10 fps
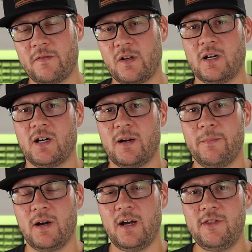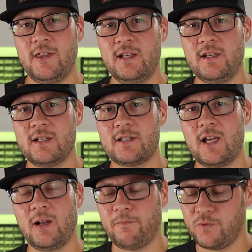the carb, I think it's
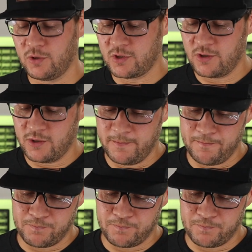helpful to